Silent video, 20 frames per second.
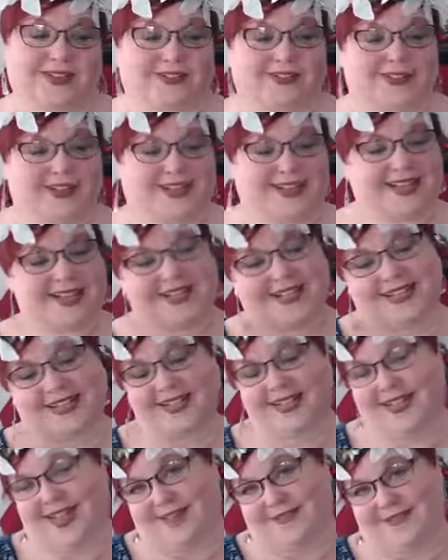Christine is
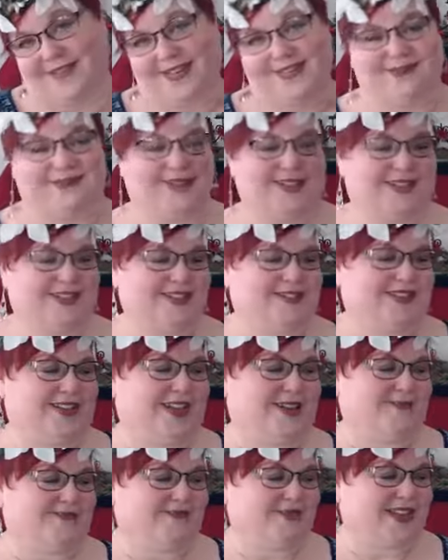gonna love it. So
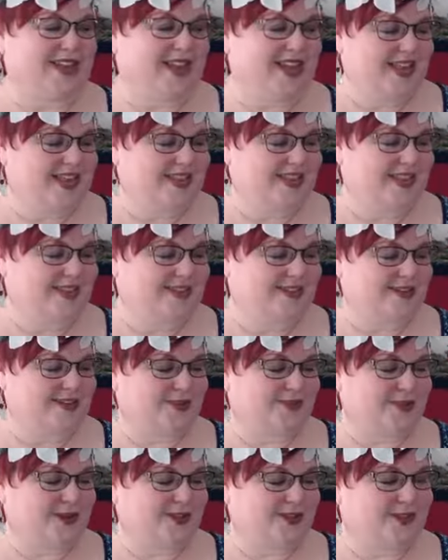yeah, thank you so
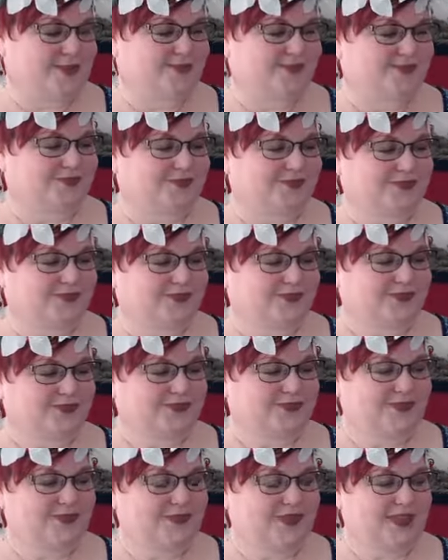much.
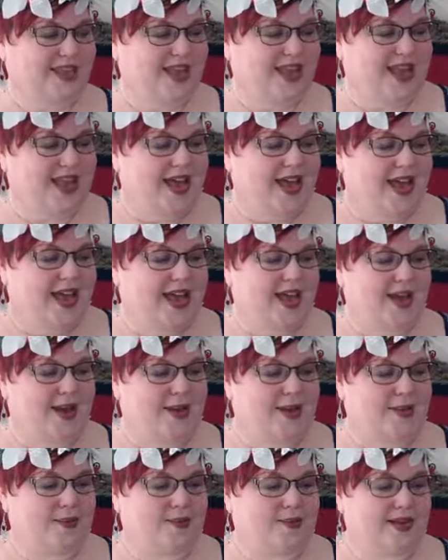
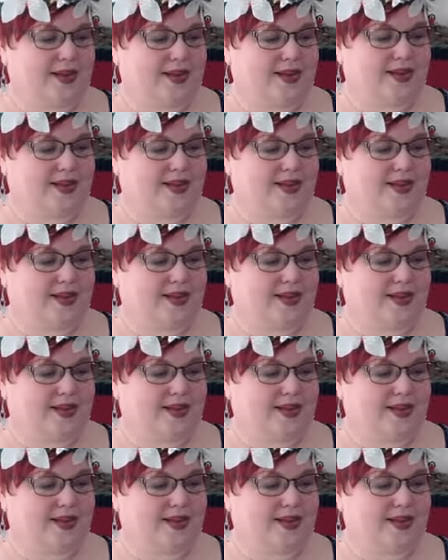Um.